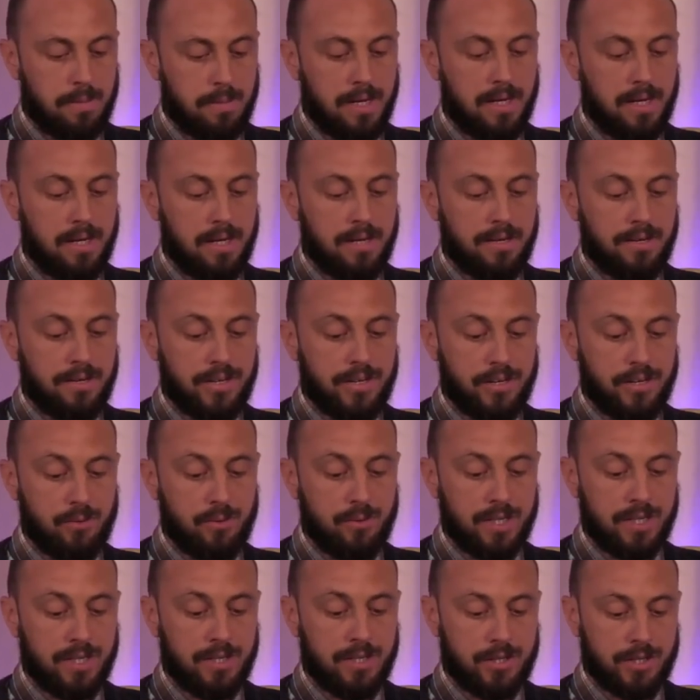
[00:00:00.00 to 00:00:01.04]
Be
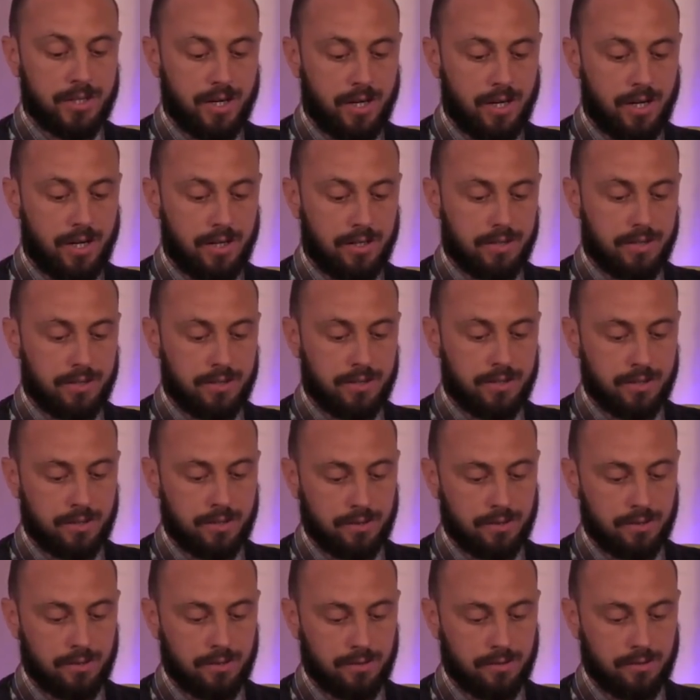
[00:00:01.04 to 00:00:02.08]
you in
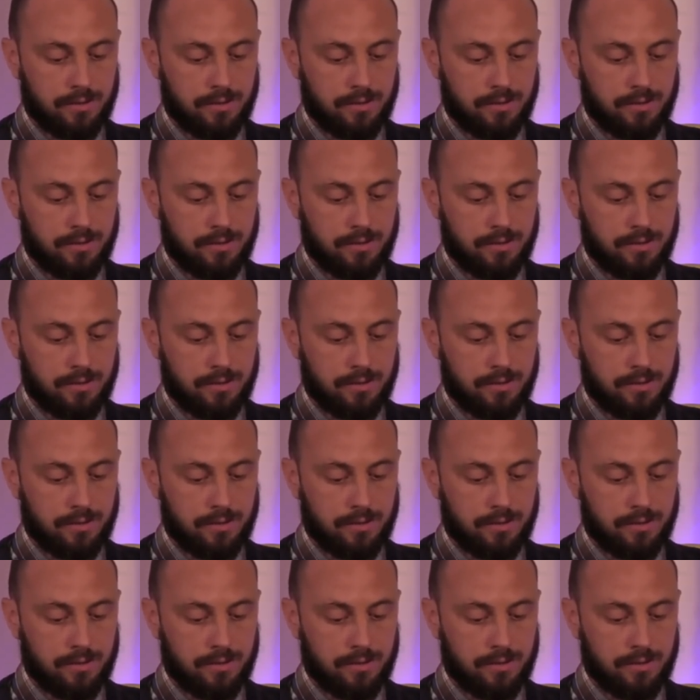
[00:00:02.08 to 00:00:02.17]
charge,